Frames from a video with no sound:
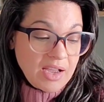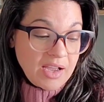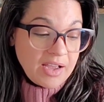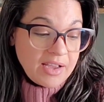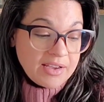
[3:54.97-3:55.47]

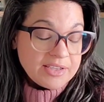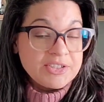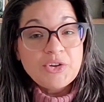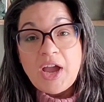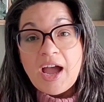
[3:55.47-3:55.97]
uh,
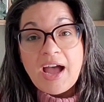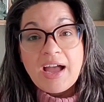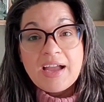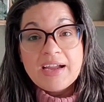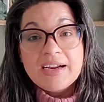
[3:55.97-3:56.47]
so yeah,
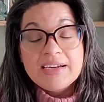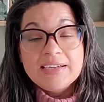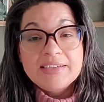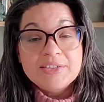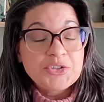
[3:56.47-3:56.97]

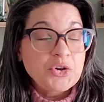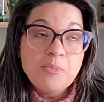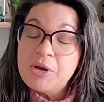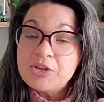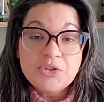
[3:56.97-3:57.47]
I took
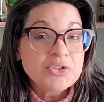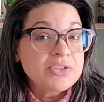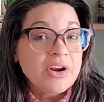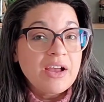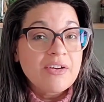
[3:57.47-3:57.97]
a
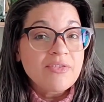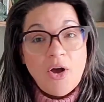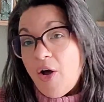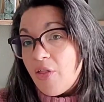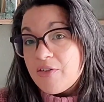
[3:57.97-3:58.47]
picture
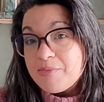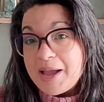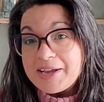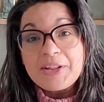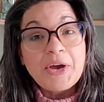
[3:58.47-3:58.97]
of all of
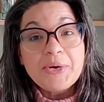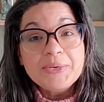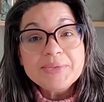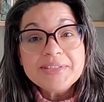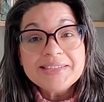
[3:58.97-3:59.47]
my
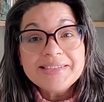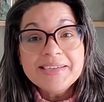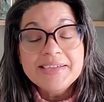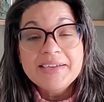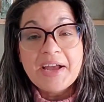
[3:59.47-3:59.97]
clothes